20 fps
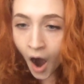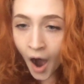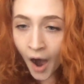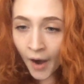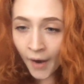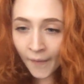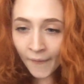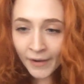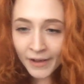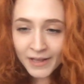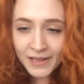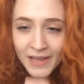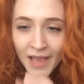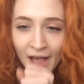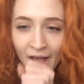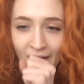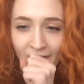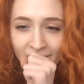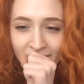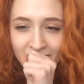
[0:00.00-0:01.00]
What
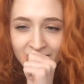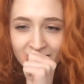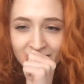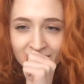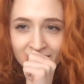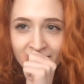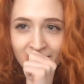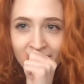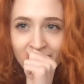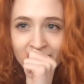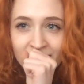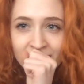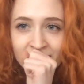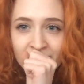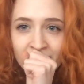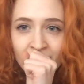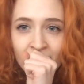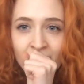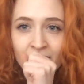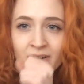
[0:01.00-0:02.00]
television series do
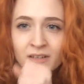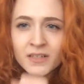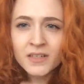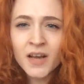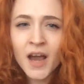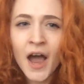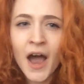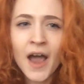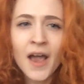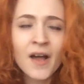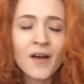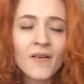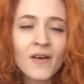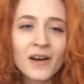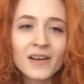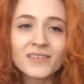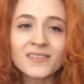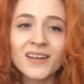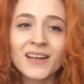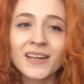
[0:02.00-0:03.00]
you watch? I don't
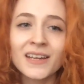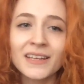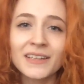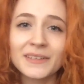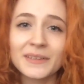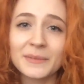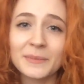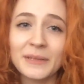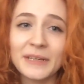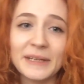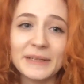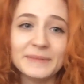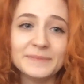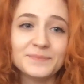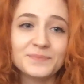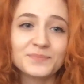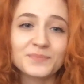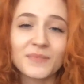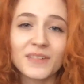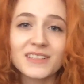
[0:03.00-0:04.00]
watch any at the minute.
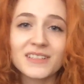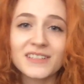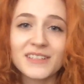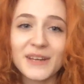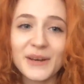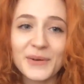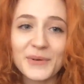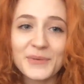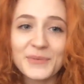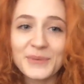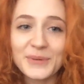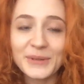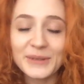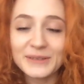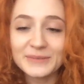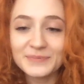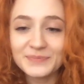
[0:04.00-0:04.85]
It's terrible.